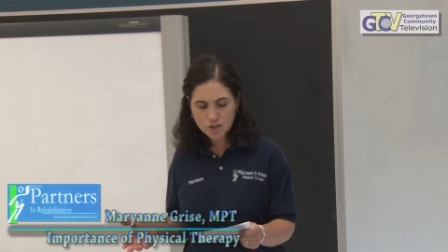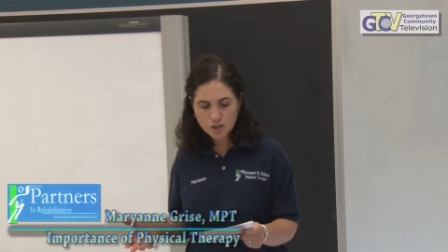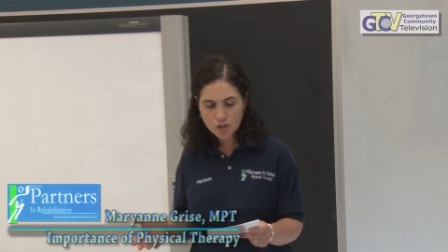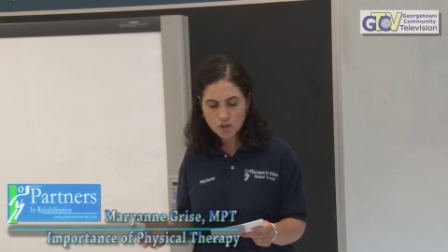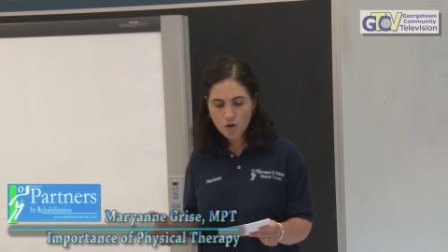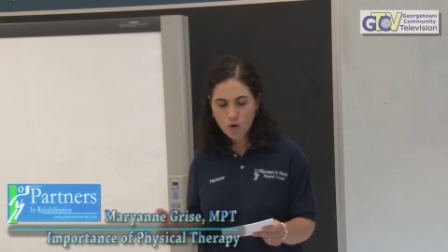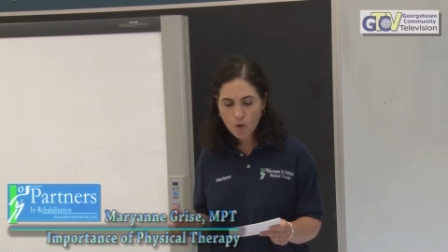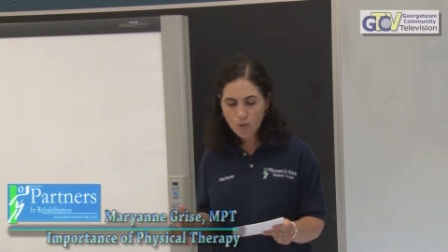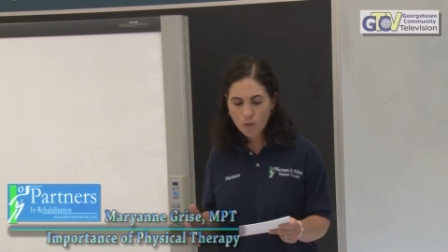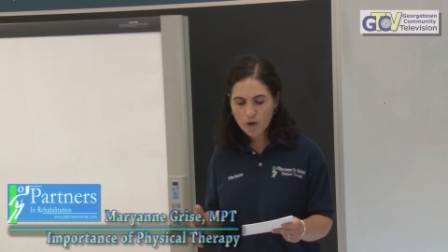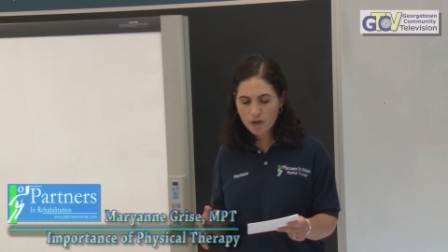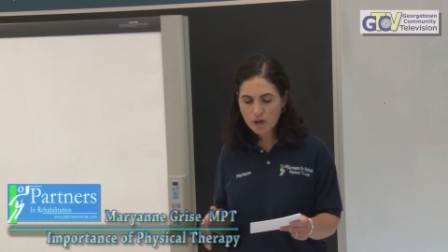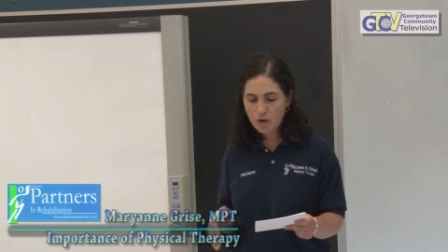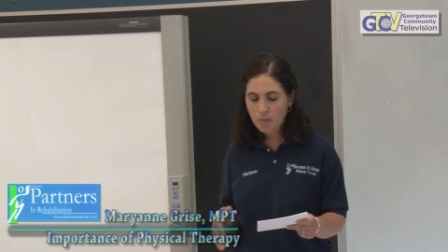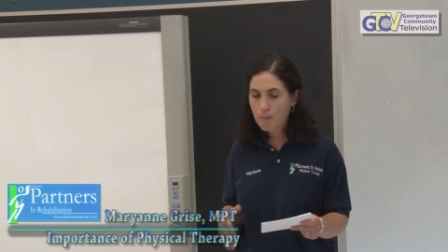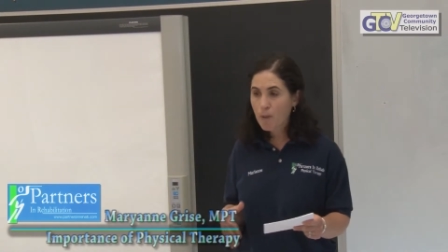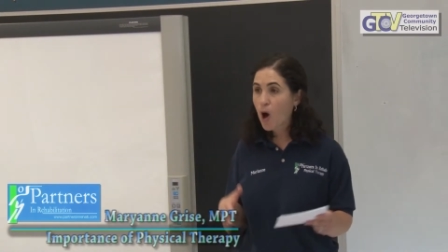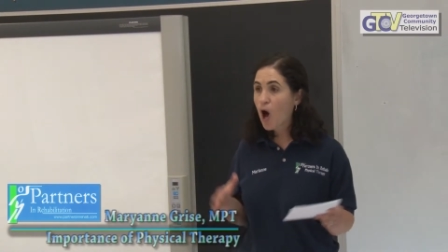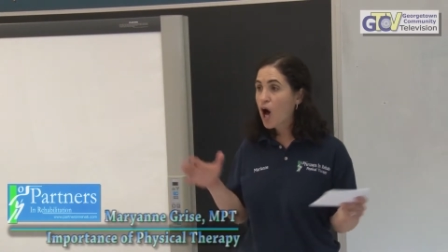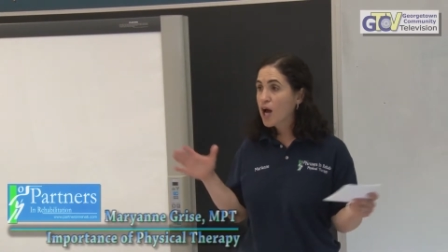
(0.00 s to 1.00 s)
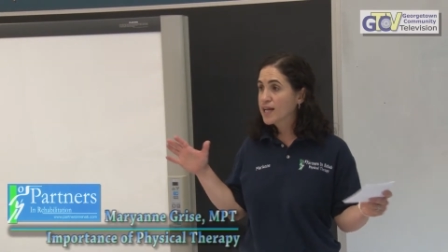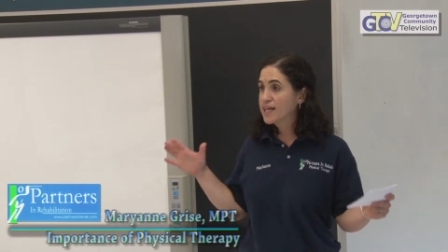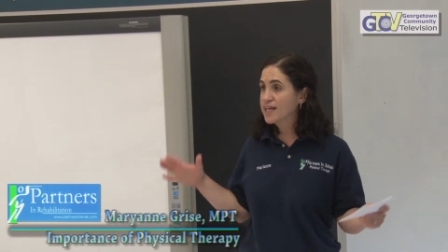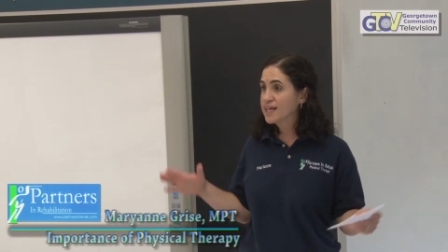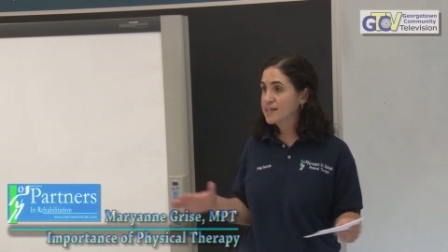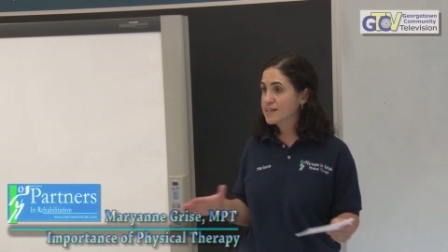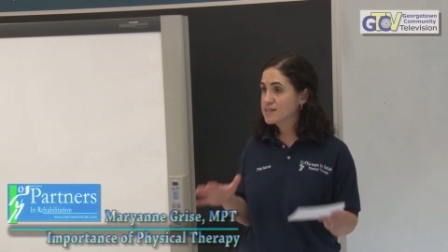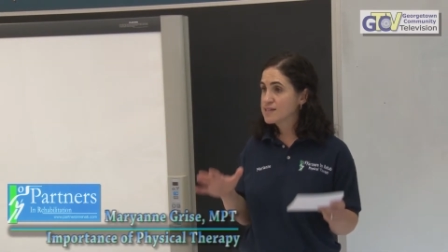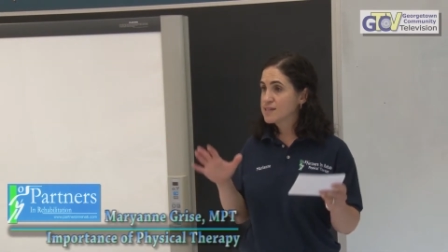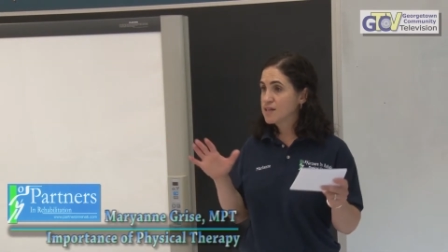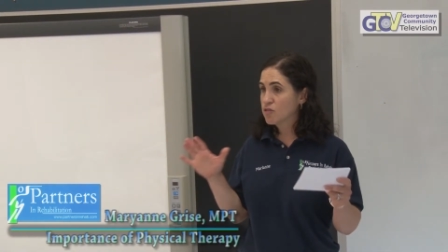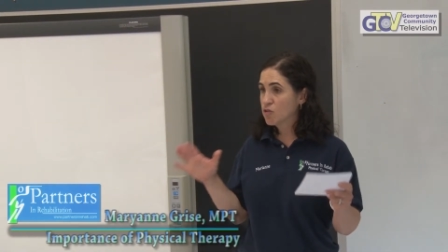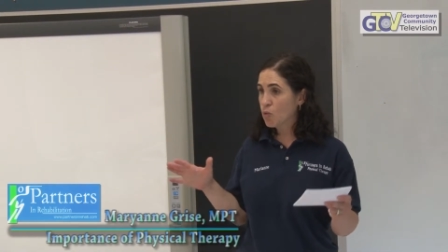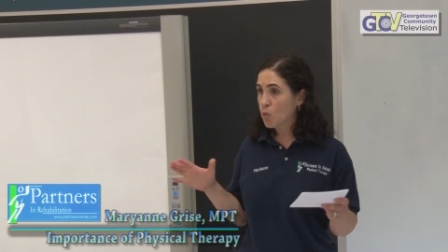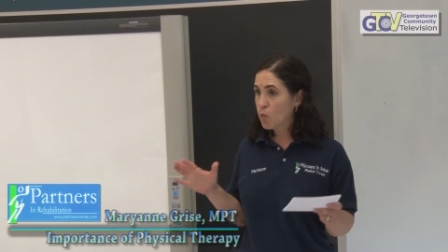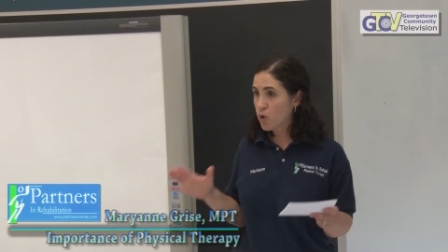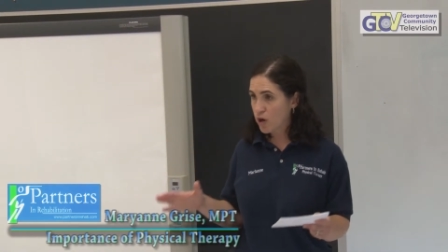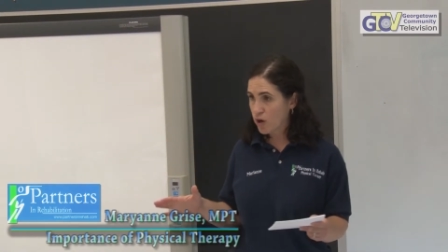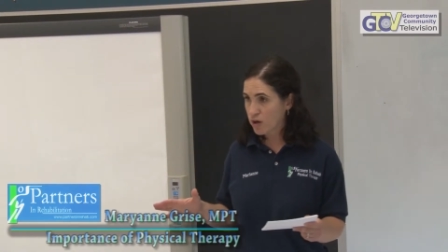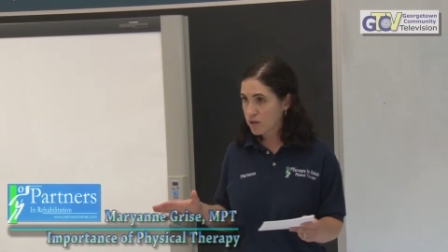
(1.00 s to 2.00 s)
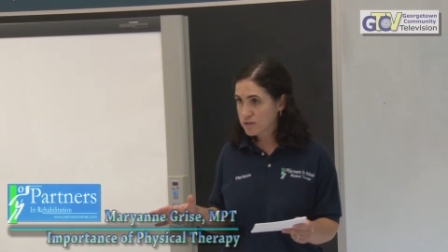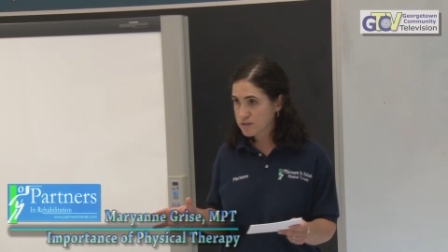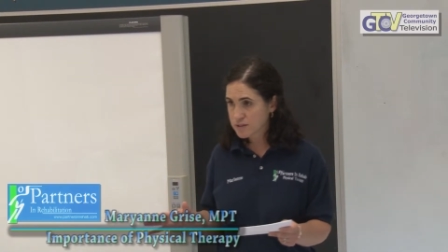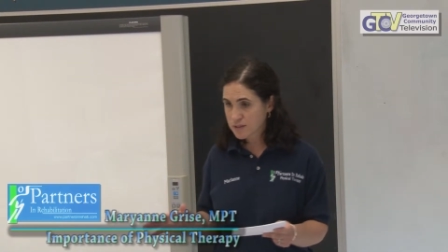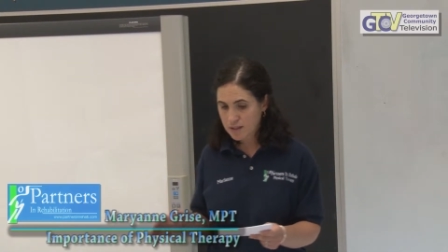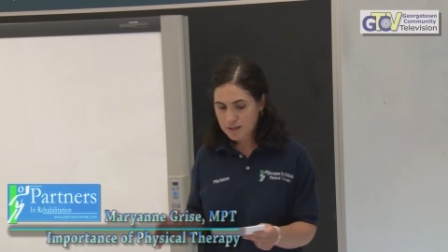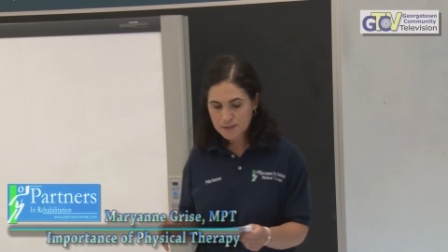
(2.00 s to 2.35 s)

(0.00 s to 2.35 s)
to know where your body is in the world.